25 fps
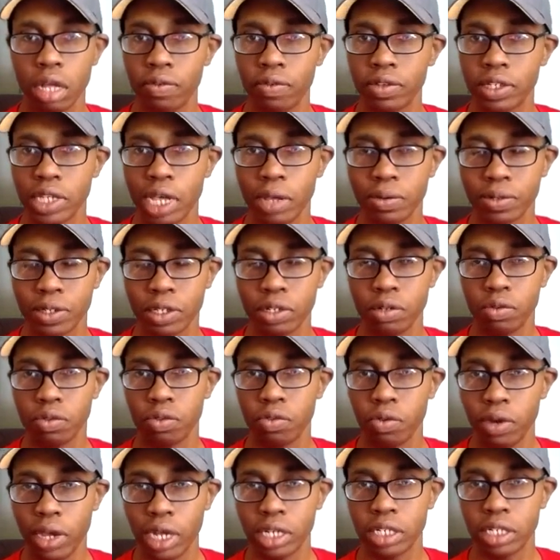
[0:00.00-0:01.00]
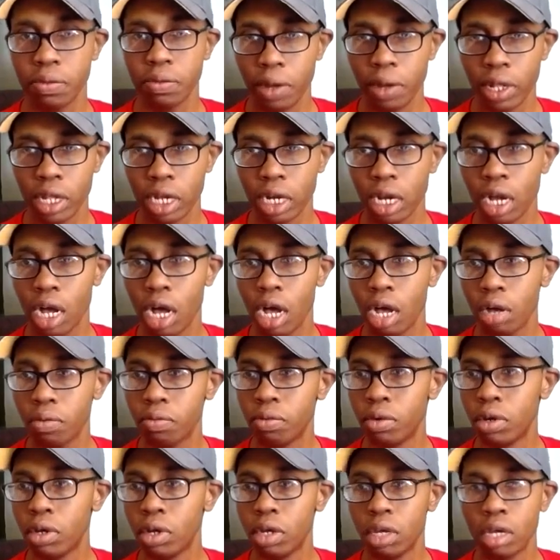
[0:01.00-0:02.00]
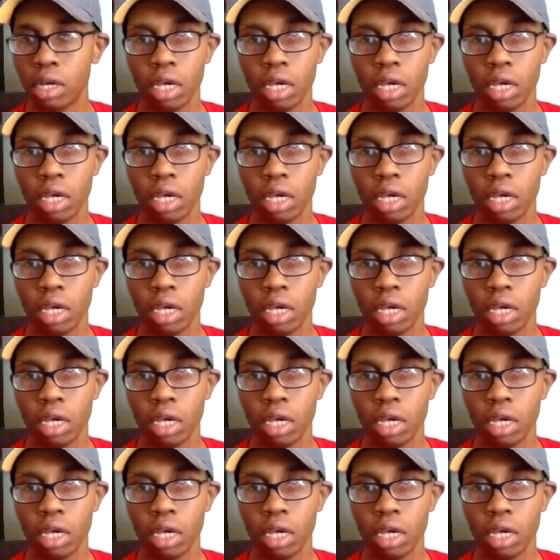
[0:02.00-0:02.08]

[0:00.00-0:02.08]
loveisabsolute3@gmail.com.